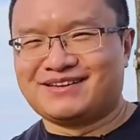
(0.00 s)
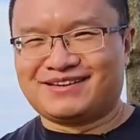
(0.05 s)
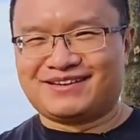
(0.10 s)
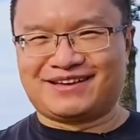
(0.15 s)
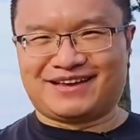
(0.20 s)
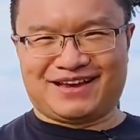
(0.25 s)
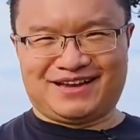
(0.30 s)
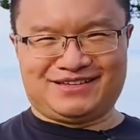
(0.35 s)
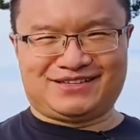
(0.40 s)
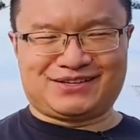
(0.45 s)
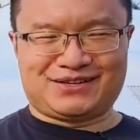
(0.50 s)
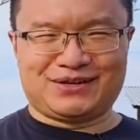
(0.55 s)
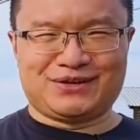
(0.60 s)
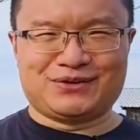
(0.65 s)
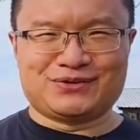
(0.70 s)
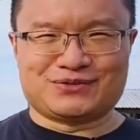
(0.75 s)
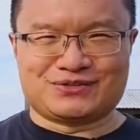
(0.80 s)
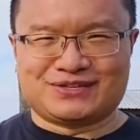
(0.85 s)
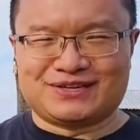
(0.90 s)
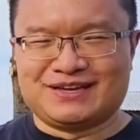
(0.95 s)
Case
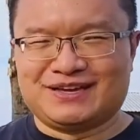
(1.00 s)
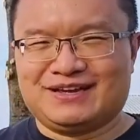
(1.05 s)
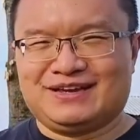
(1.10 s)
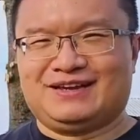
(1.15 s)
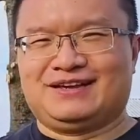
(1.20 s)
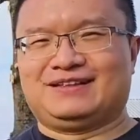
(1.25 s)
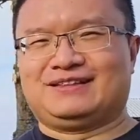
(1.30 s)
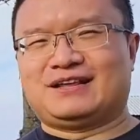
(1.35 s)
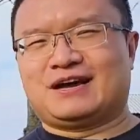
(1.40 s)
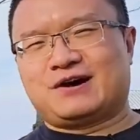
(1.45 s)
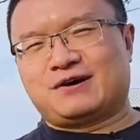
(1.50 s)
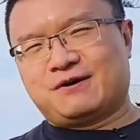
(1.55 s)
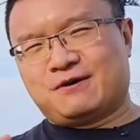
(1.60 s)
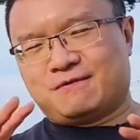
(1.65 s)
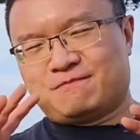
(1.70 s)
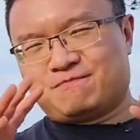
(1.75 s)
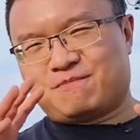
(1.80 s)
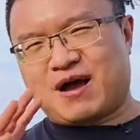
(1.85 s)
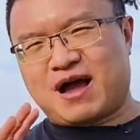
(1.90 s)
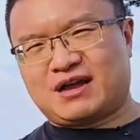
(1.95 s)
closed. Now,
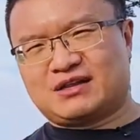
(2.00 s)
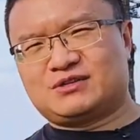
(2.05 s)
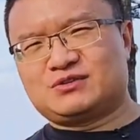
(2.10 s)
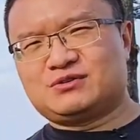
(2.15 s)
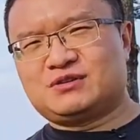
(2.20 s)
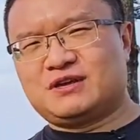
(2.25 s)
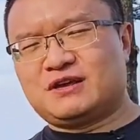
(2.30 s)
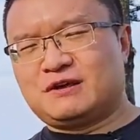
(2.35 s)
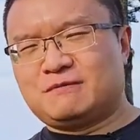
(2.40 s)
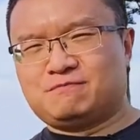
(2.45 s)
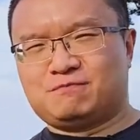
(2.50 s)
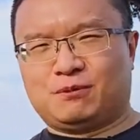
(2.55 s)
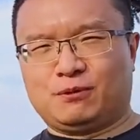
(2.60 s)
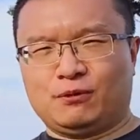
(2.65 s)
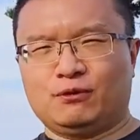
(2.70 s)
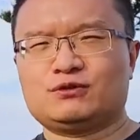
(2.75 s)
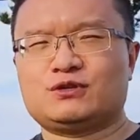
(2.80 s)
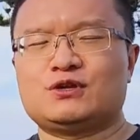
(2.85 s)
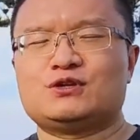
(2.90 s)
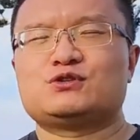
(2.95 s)
back to the
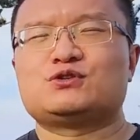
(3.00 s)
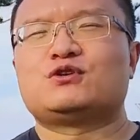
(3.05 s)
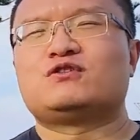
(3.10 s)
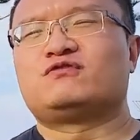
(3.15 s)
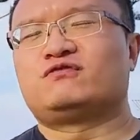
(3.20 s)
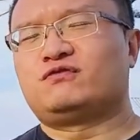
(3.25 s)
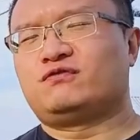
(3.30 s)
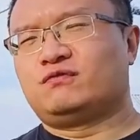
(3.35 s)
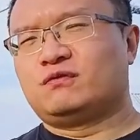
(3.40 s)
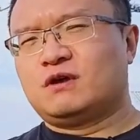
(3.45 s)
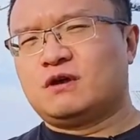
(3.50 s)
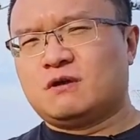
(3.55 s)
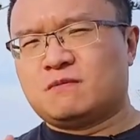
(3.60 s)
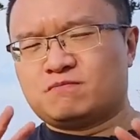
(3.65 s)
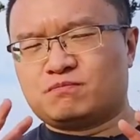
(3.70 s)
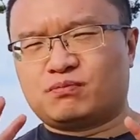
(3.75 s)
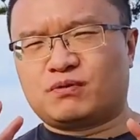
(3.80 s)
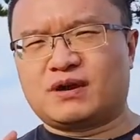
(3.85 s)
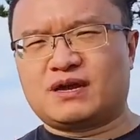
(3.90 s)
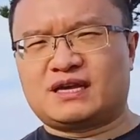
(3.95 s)
importance of
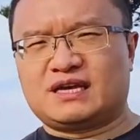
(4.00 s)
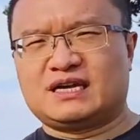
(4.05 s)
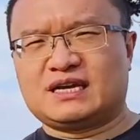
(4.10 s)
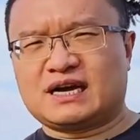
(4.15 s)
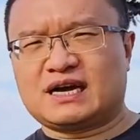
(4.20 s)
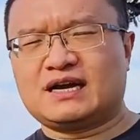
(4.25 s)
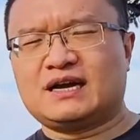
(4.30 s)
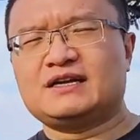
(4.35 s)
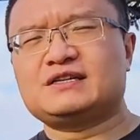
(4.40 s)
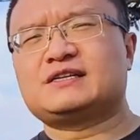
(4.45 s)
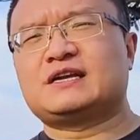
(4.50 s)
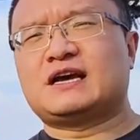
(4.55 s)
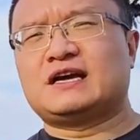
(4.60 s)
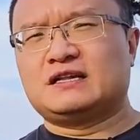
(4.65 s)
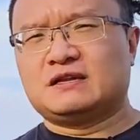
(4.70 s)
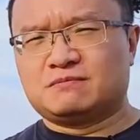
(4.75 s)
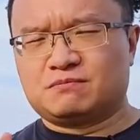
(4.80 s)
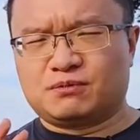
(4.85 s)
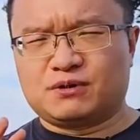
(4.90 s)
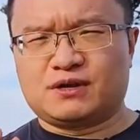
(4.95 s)
brachialis and
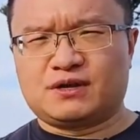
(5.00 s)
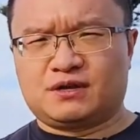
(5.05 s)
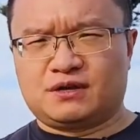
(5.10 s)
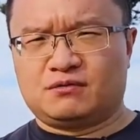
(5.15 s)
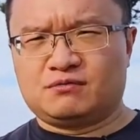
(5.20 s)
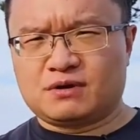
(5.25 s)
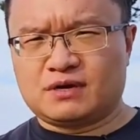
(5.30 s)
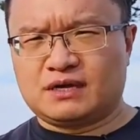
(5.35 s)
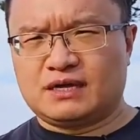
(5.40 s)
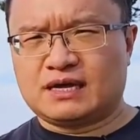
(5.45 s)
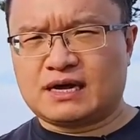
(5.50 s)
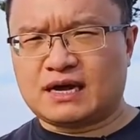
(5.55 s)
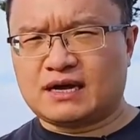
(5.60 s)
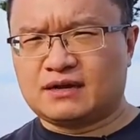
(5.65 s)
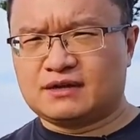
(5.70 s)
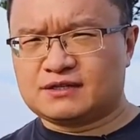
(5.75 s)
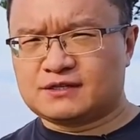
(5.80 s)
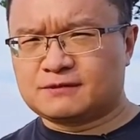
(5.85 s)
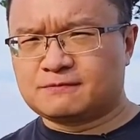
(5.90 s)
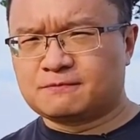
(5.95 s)
the
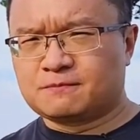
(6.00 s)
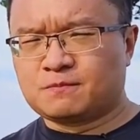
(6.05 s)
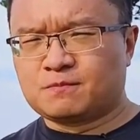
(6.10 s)
brachioradialis.